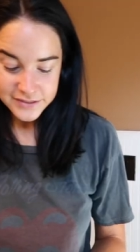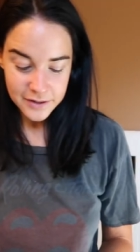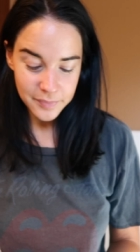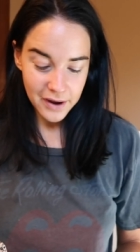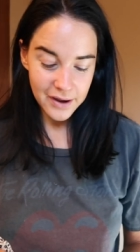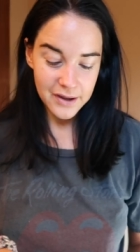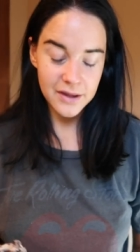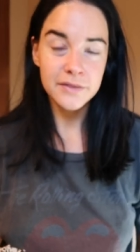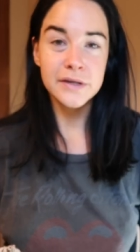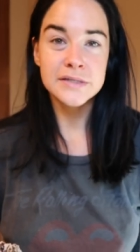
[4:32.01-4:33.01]
did
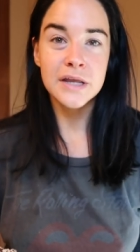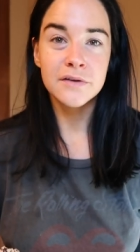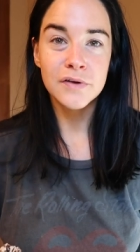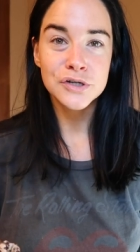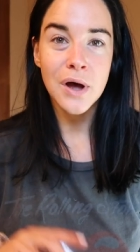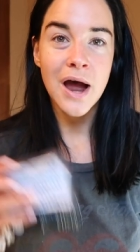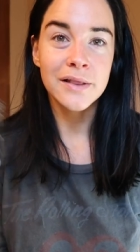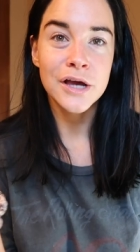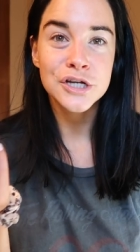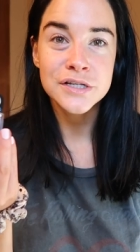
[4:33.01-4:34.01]
buy these individual
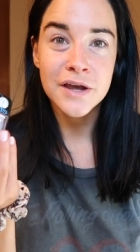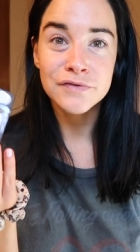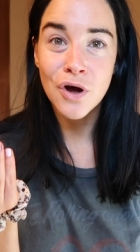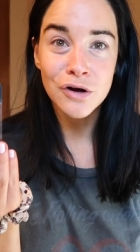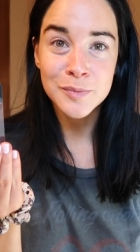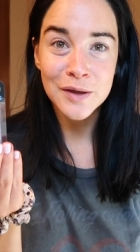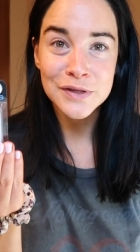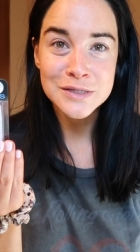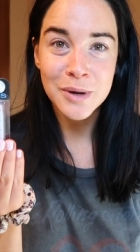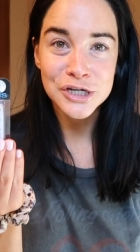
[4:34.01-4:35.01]
eyelashes i've talked about
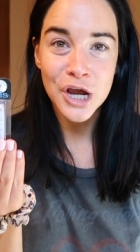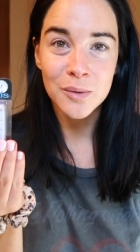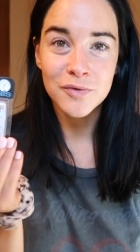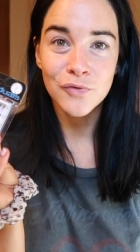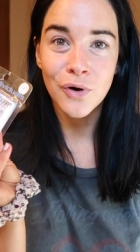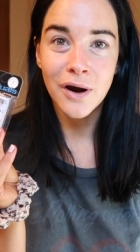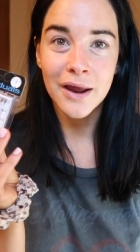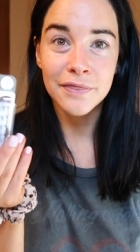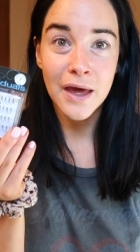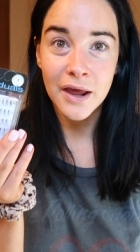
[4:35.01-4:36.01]
these on my channel before
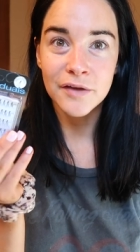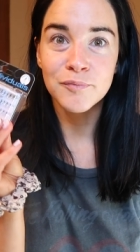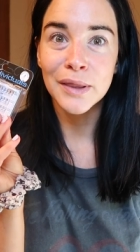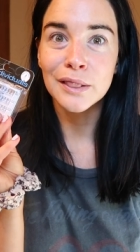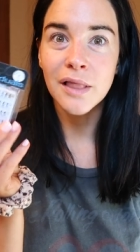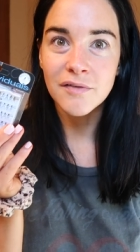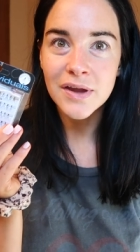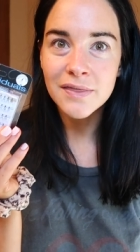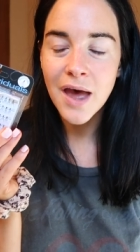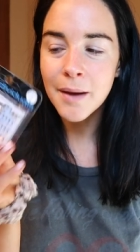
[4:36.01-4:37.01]
and that i've been
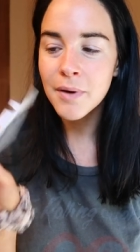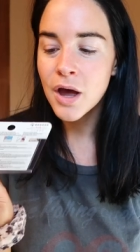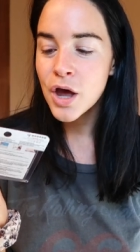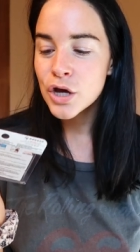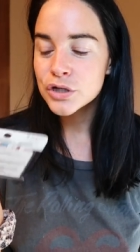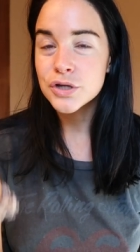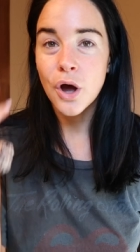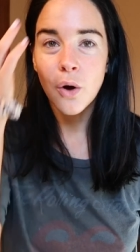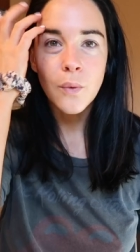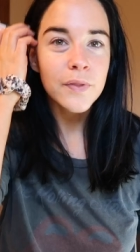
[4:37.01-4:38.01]
loving them
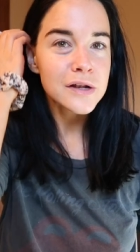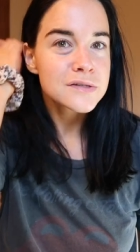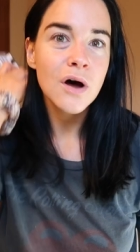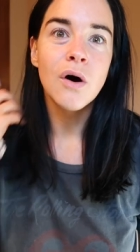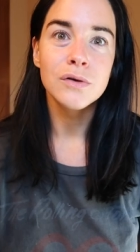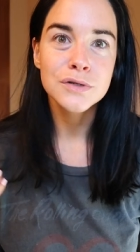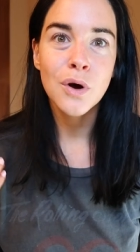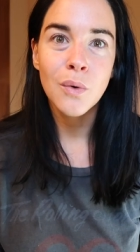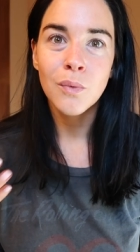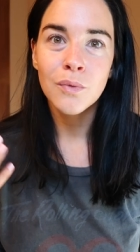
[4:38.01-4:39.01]
so that's
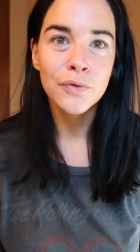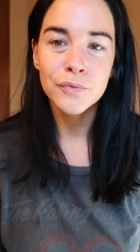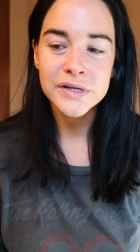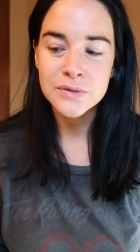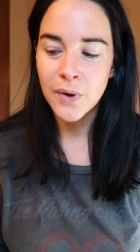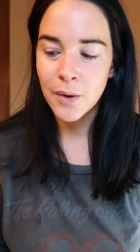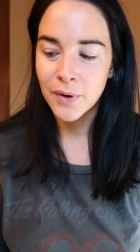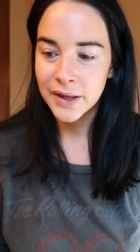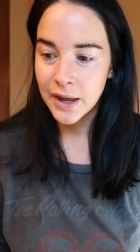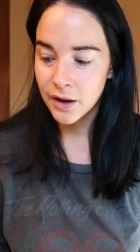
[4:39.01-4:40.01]
also the reason why i
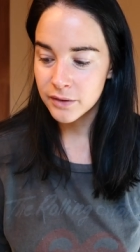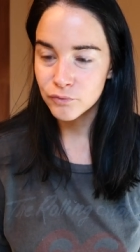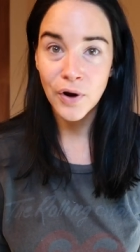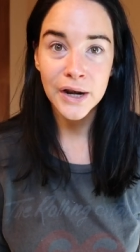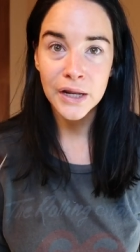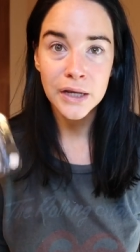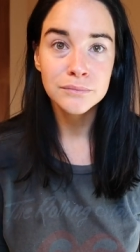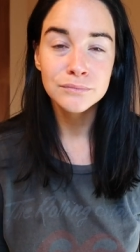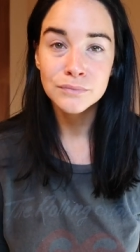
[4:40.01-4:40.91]
want to get ready